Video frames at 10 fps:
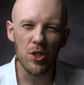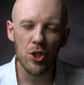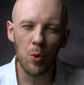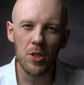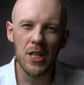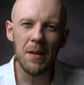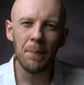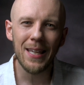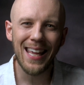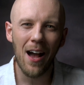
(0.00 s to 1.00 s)
It's so
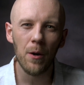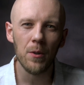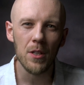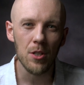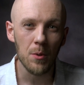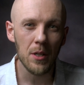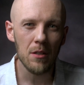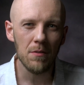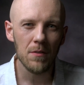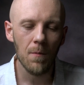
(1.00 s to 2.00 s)
deeply
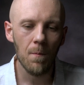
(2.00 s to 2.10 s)
counterintuitive.